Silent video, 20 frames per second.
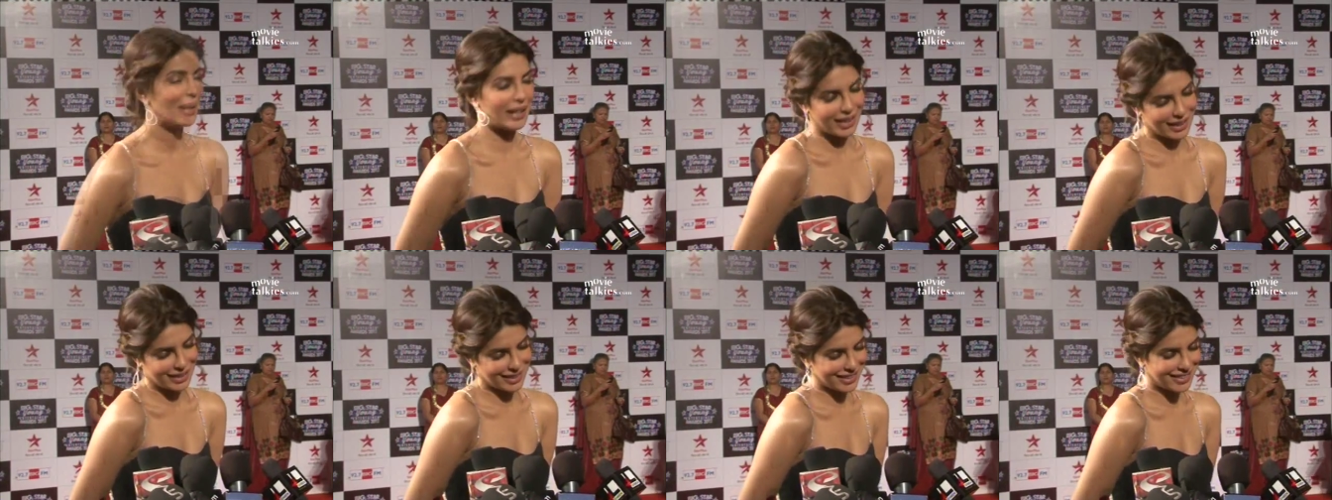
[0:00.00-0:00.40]

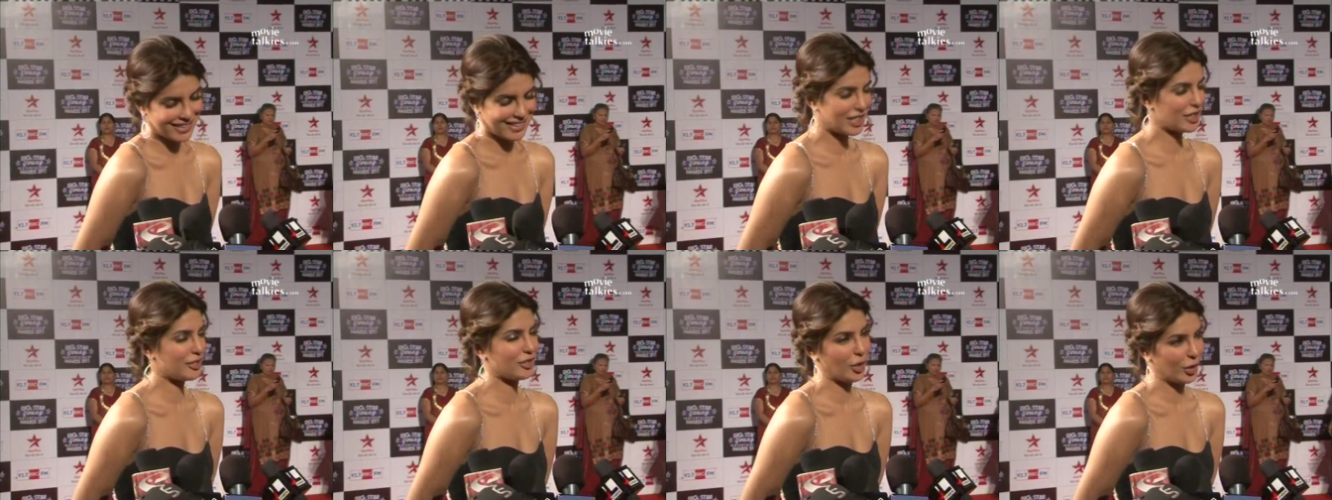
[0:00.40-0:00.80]
Pariniti,
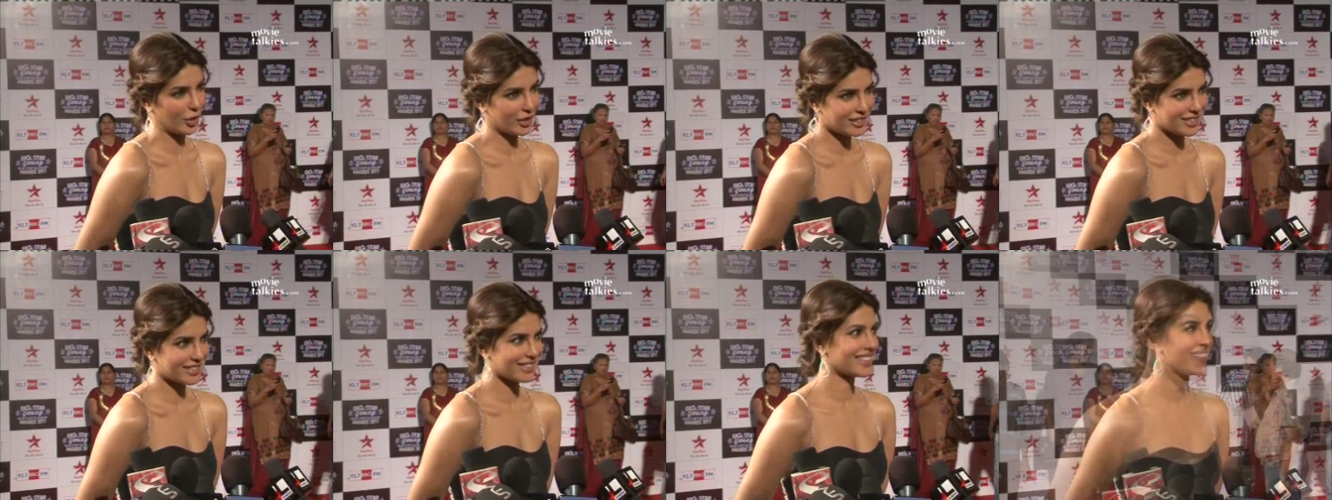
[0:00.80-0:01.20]
of
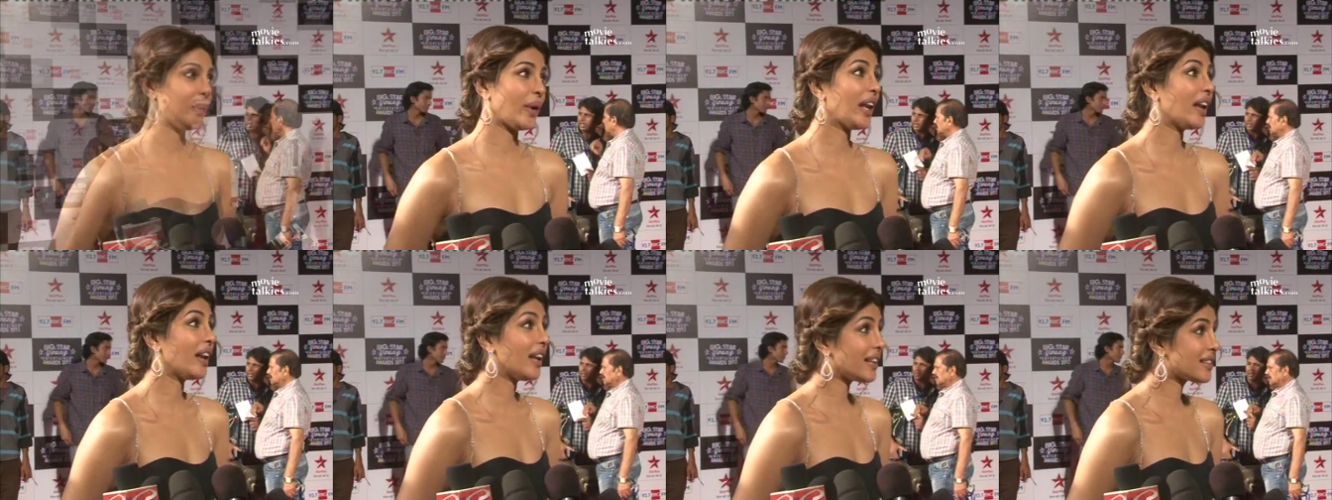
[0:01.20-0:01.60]
course.
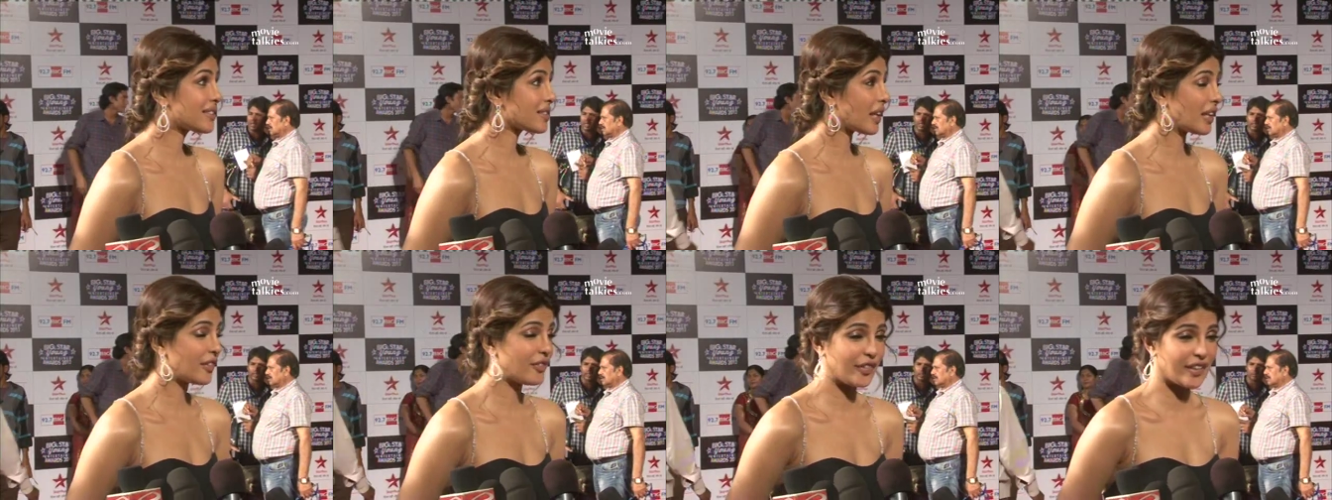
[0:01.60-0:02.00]
Well,
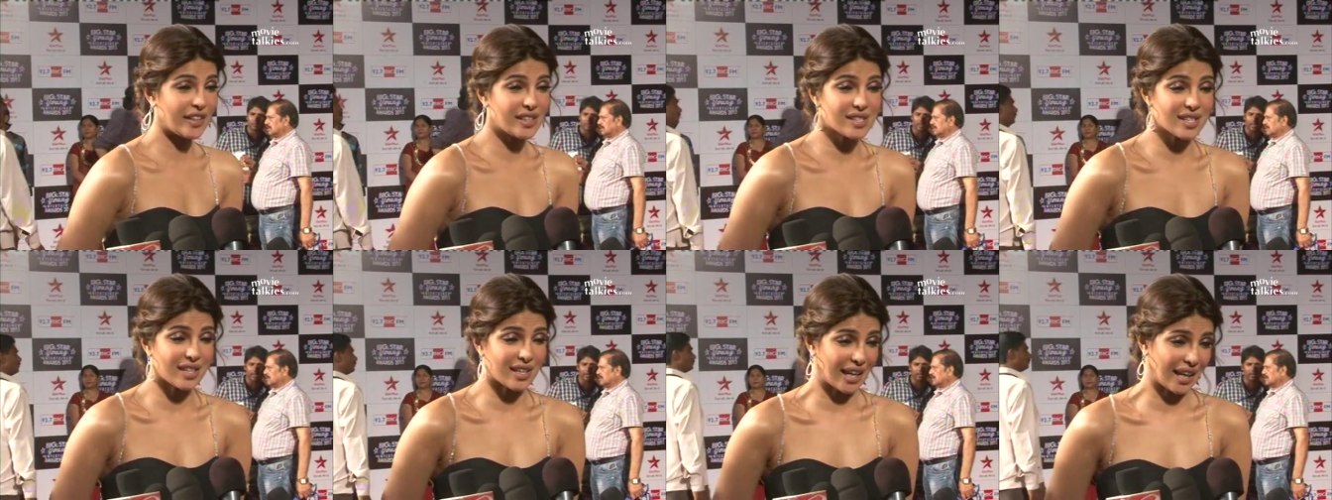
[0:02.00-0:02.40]
it
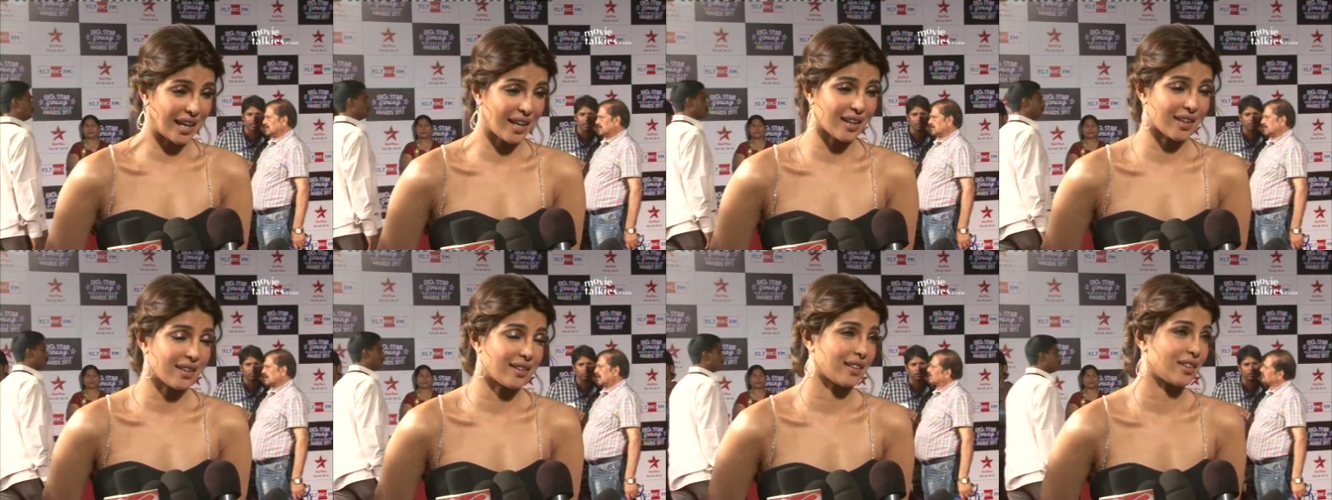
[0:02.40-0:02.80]
feels
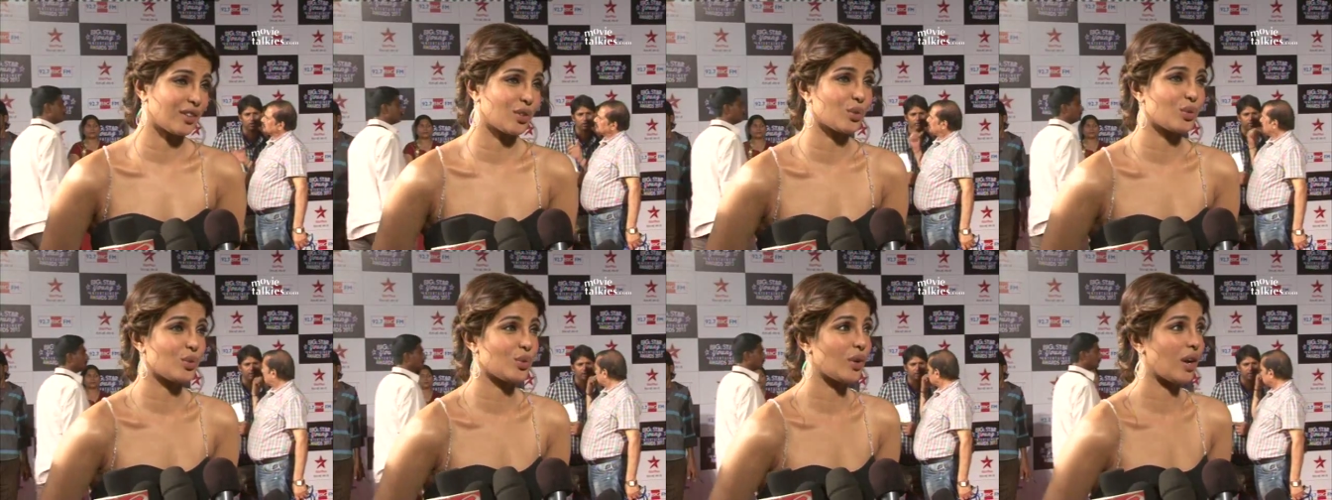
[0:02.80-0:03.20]
great
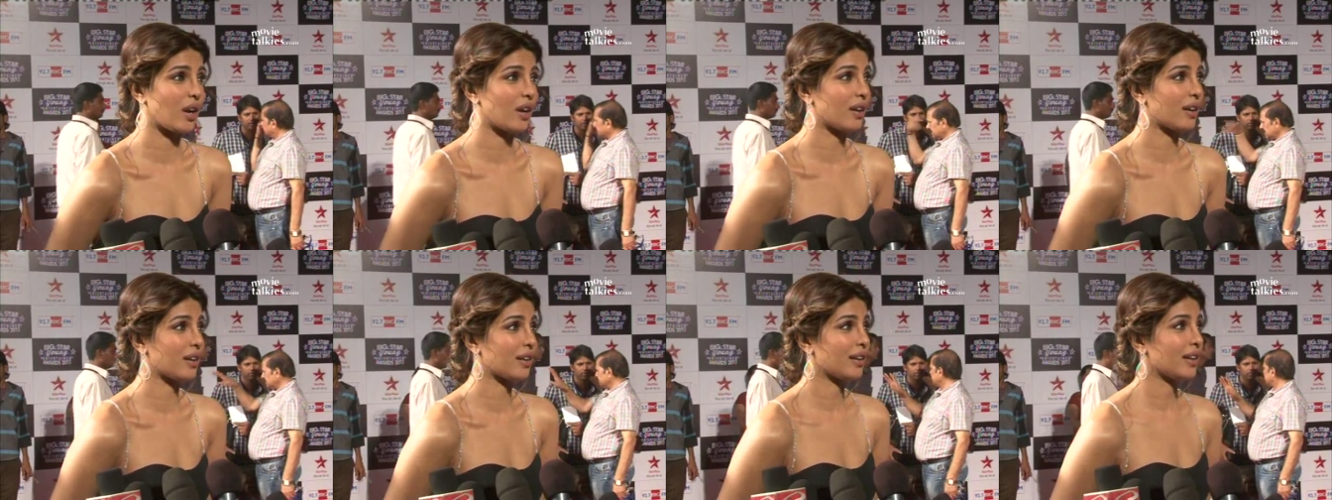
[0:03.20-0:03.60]
to
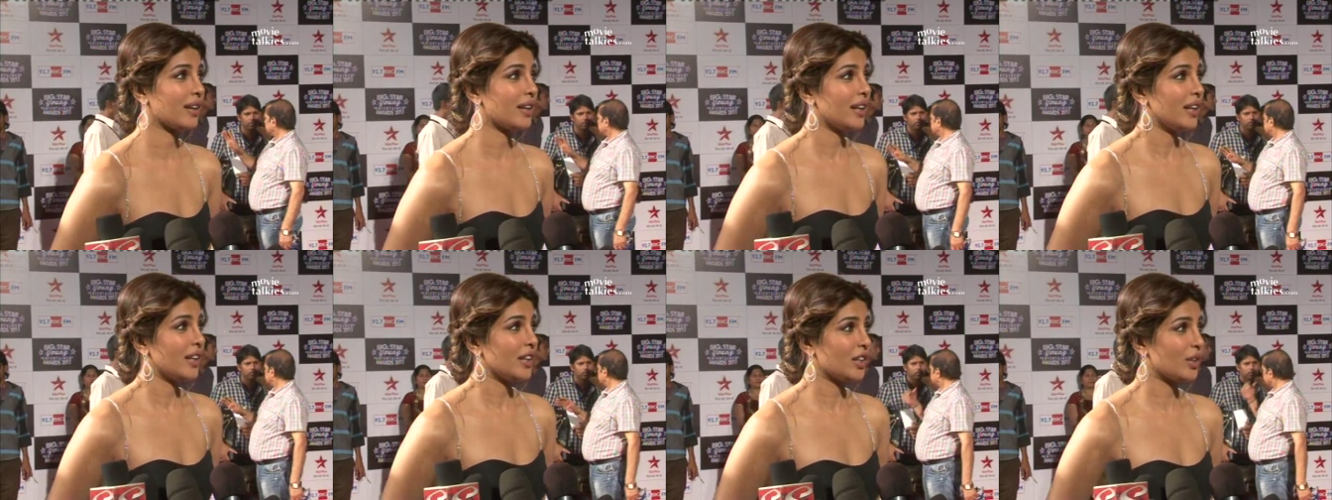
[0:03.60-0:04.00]

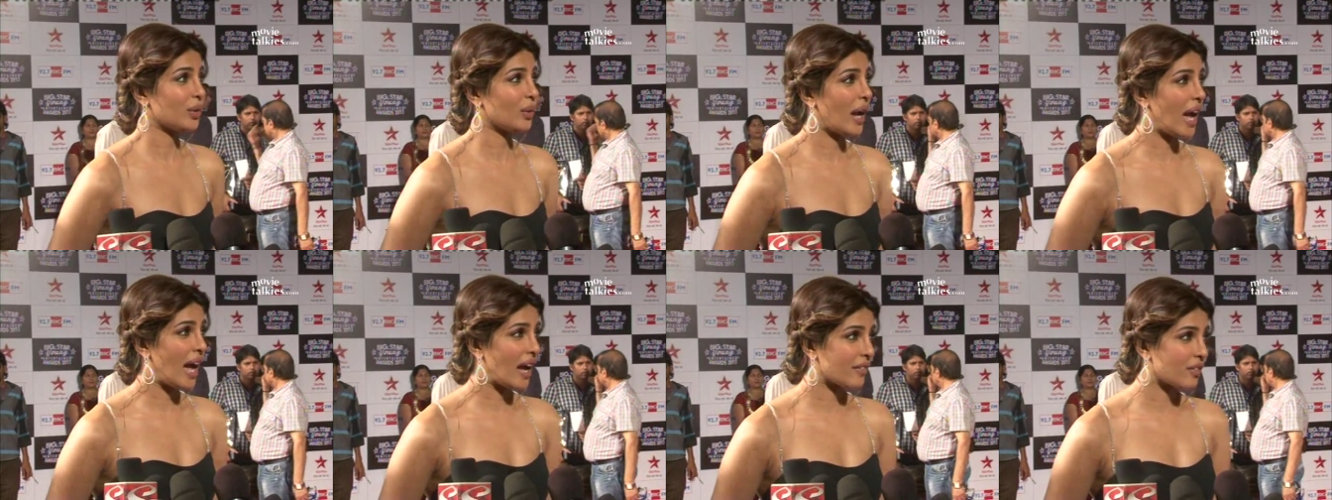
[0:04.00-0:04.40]

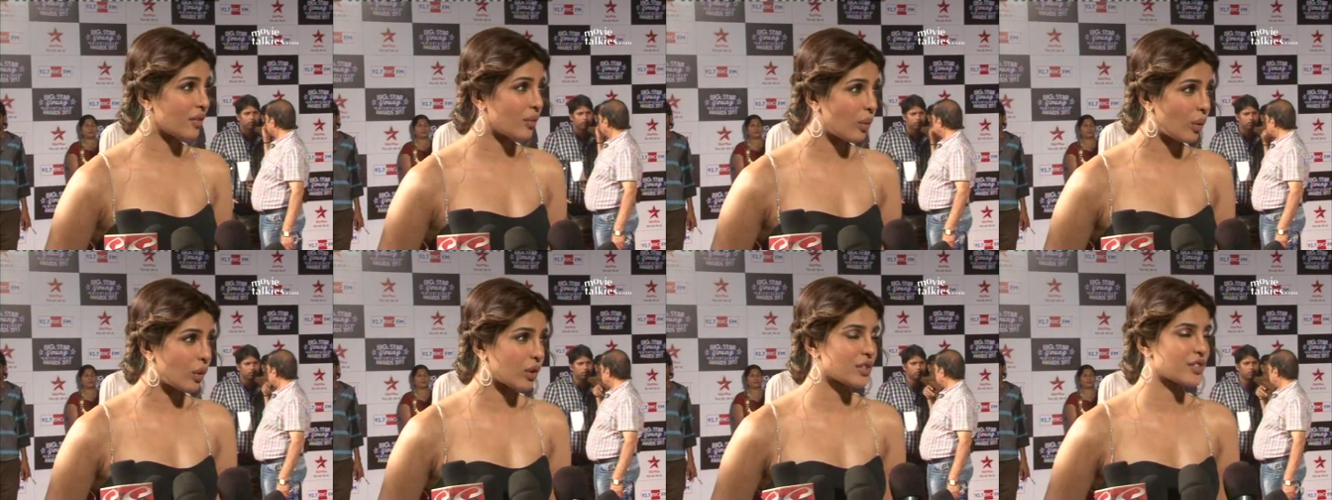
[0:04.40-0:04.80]
have
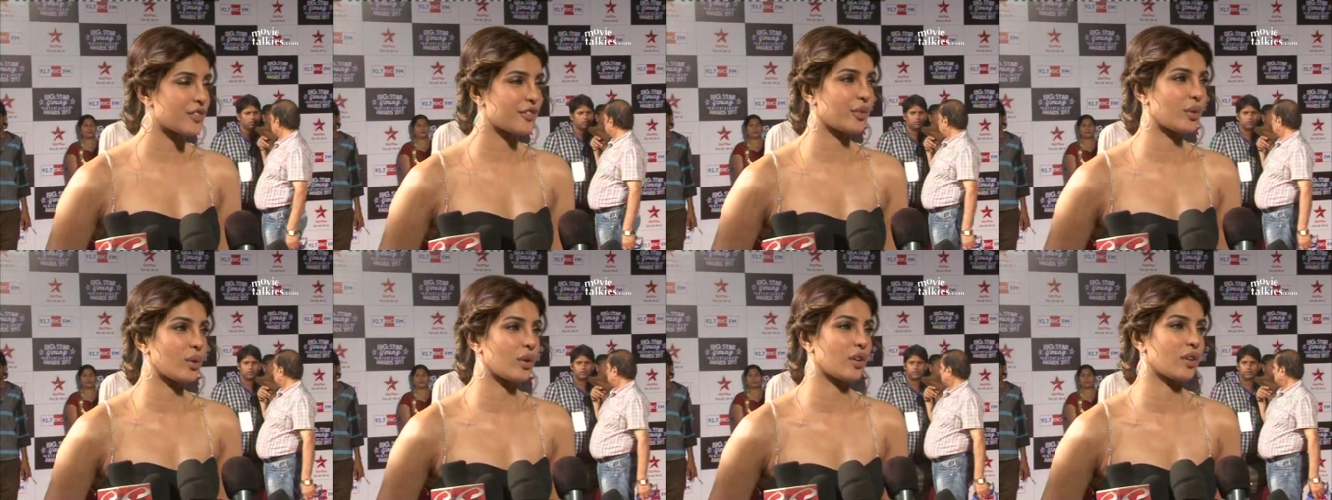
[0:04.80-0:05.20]

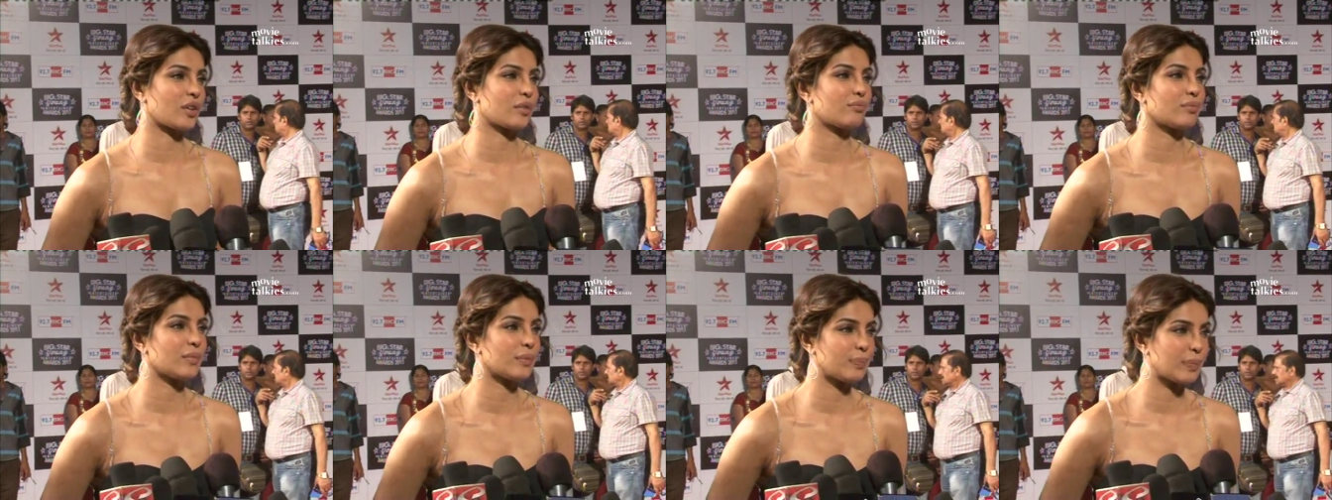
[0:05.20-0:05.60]
awards
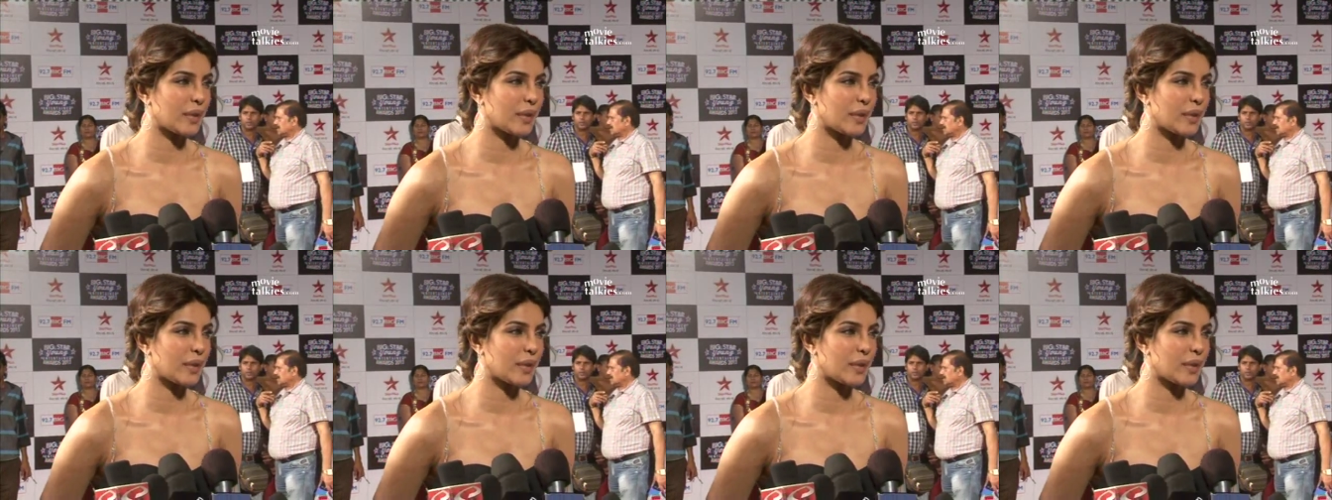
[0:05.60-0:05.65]
for